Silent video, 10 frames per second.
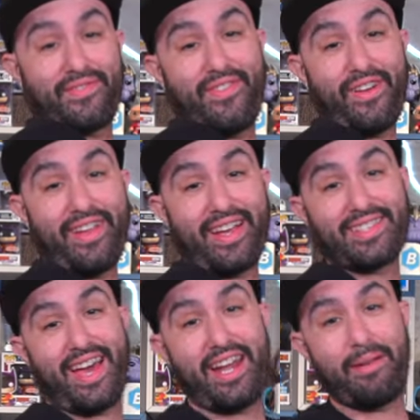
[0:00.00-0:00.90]
was very
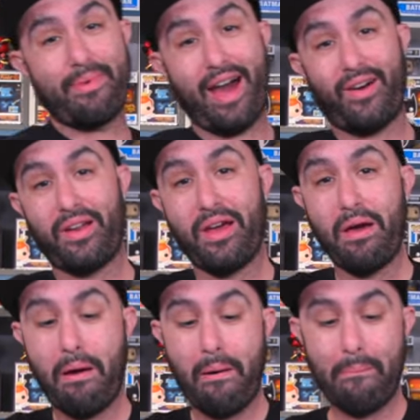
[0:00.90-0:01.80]
excited about.
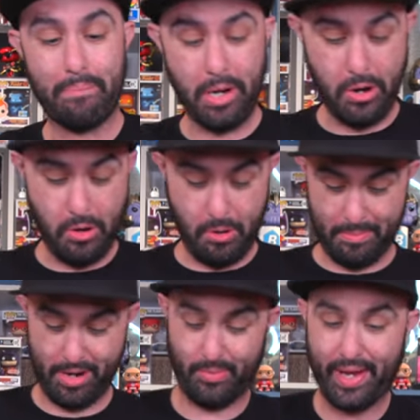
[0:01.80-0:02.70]

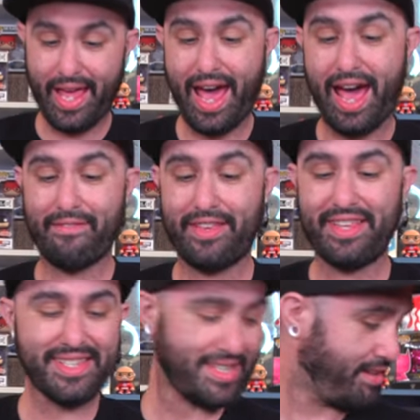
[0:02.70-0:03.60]
Boom! We have, and
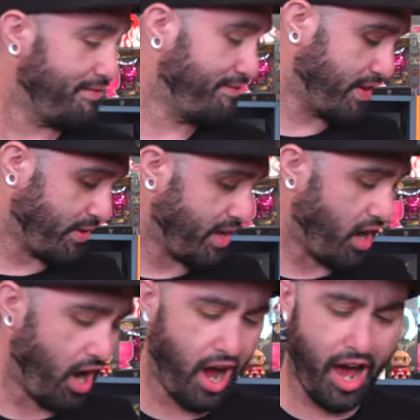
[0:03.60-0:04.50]
this is a very
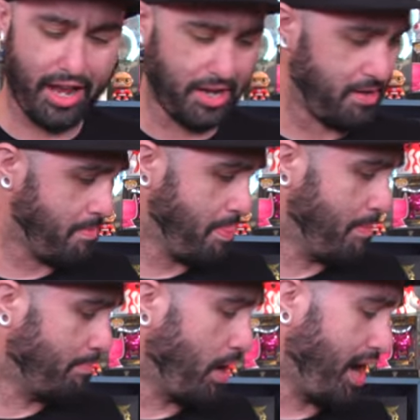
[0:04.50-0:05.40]
odd
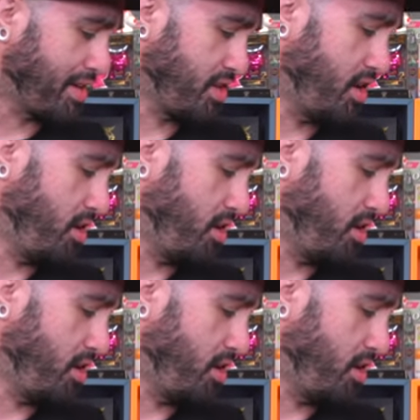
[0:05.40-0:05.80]
box.